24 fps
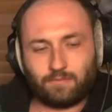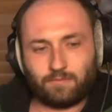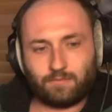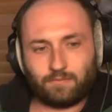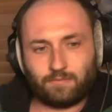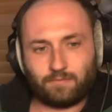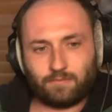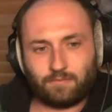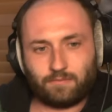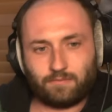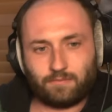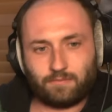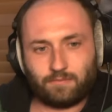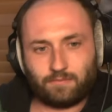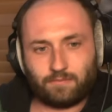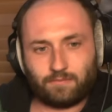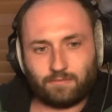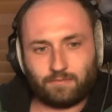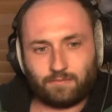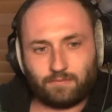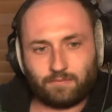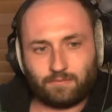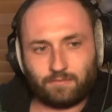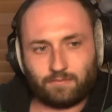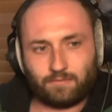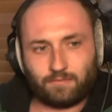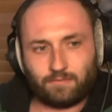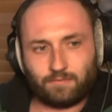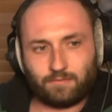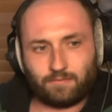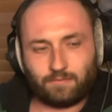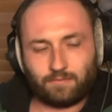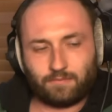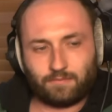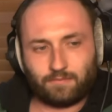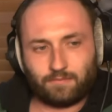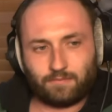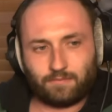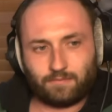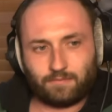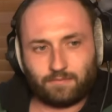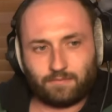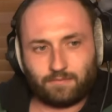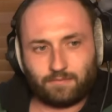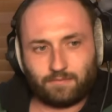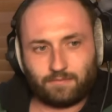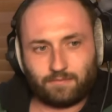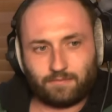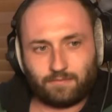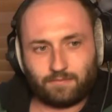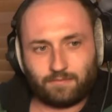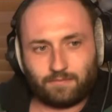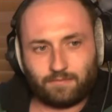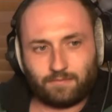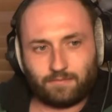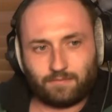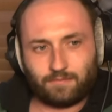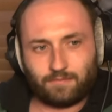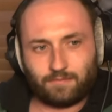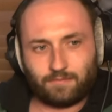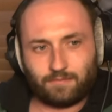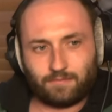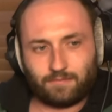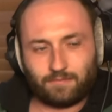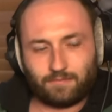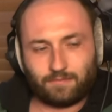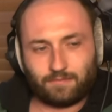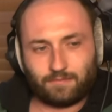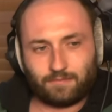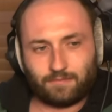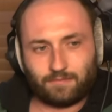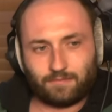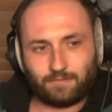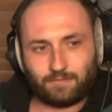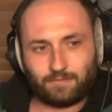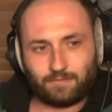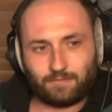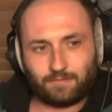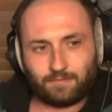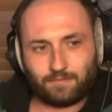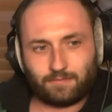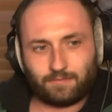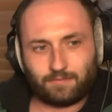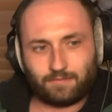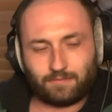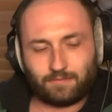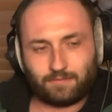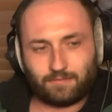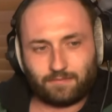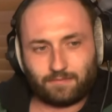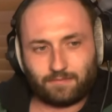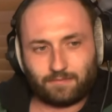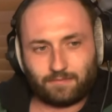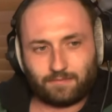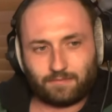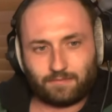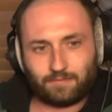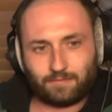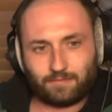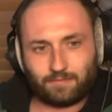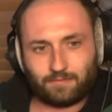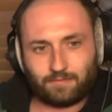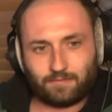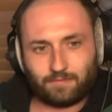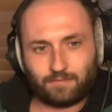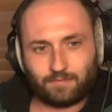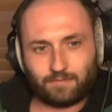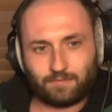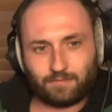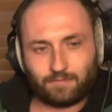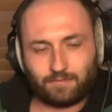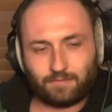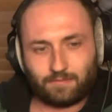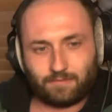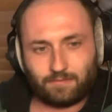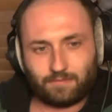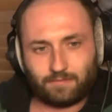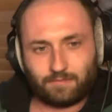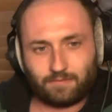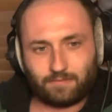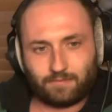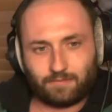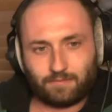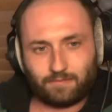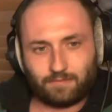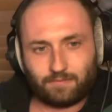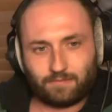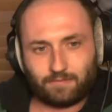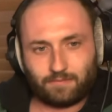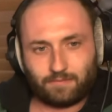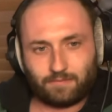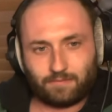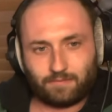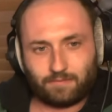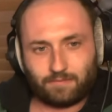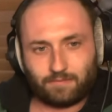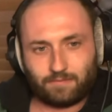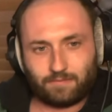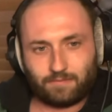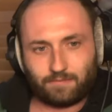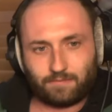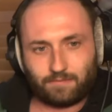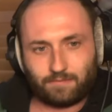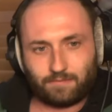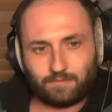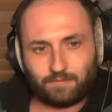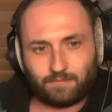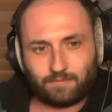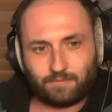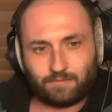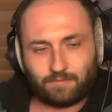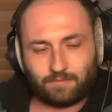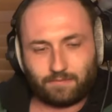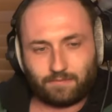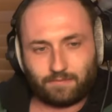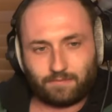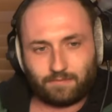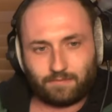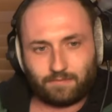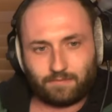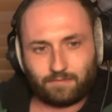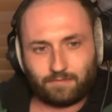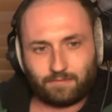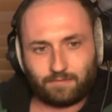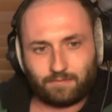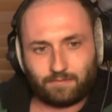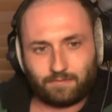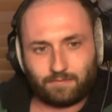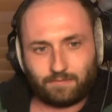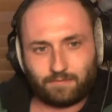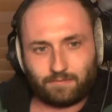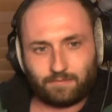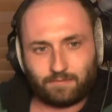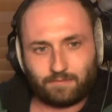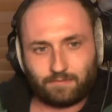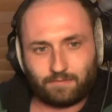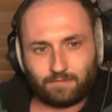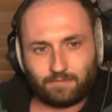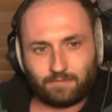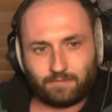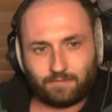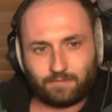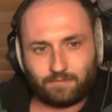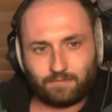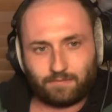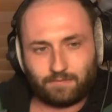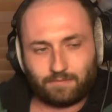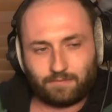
The person shown says nothing.